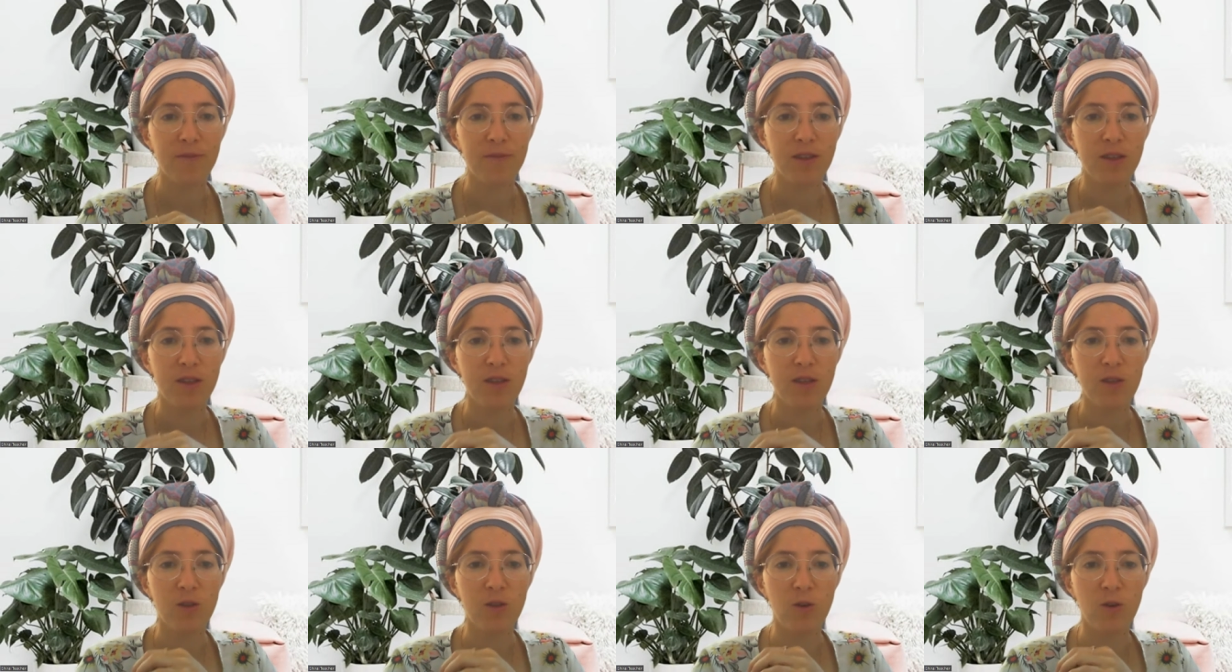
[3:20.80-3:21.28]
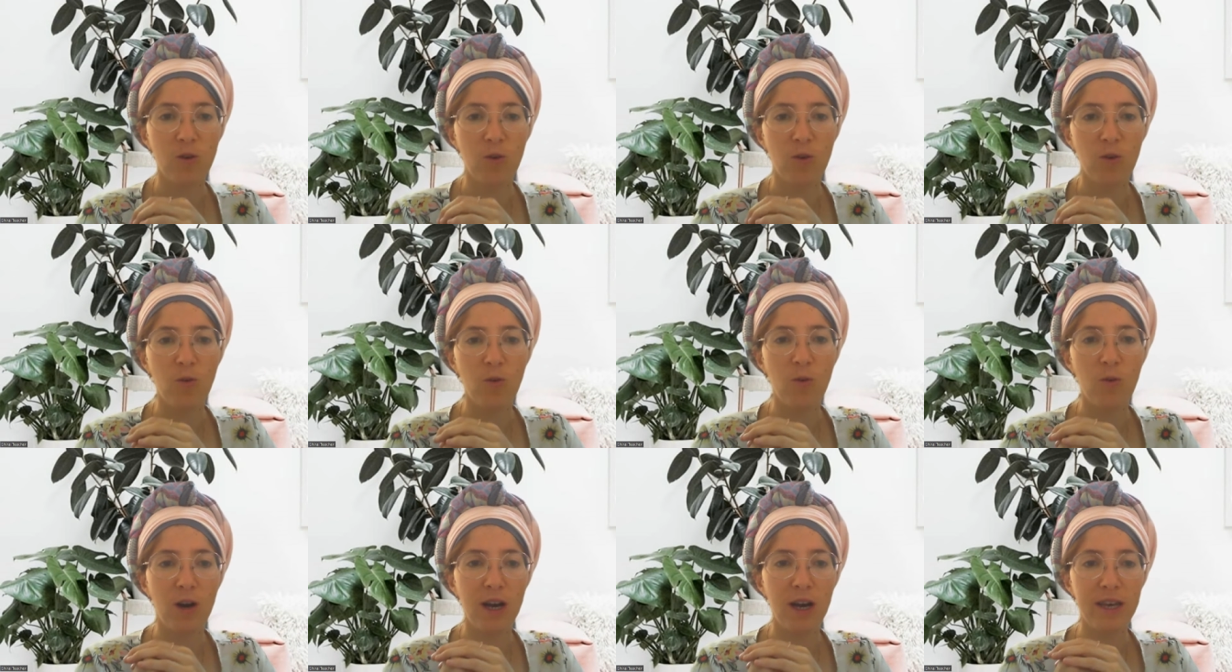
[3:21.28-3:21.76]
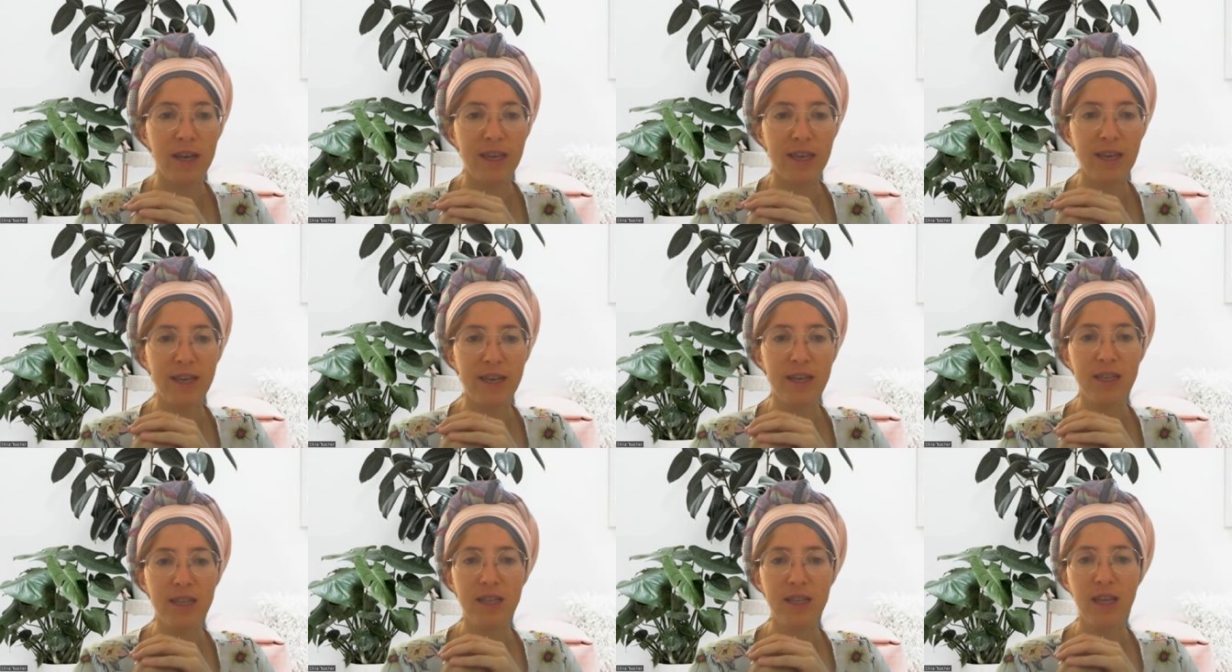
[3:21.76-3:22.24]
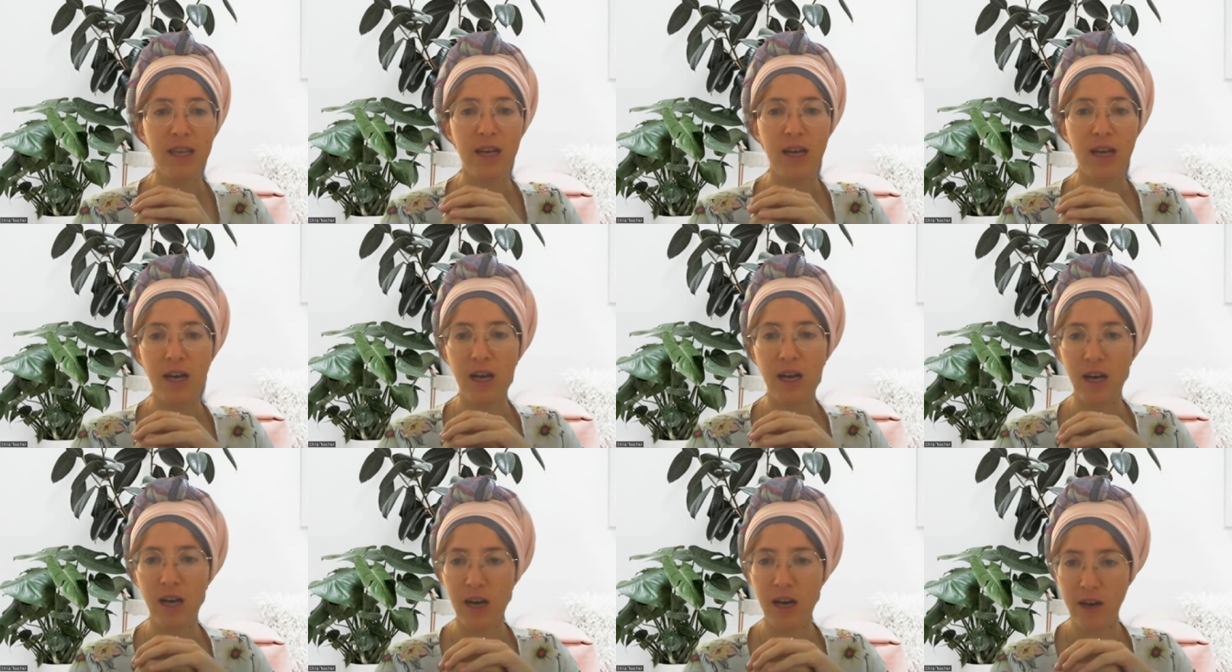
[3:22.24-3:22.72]
So I heard
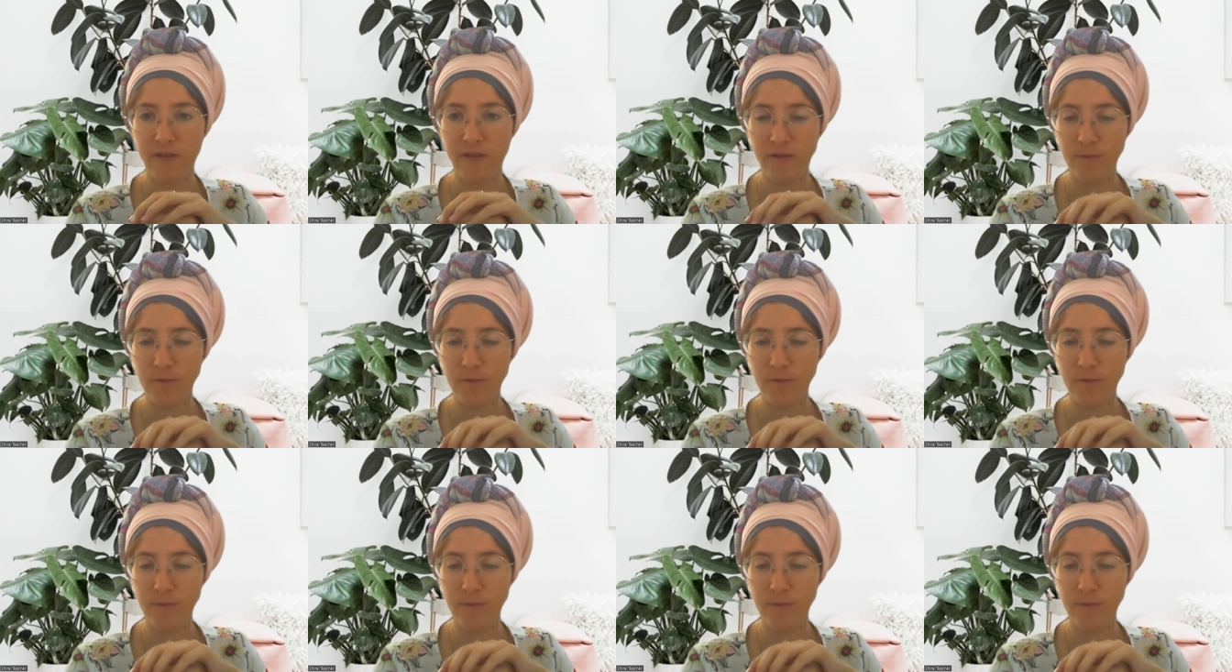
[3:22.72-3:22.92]
Rav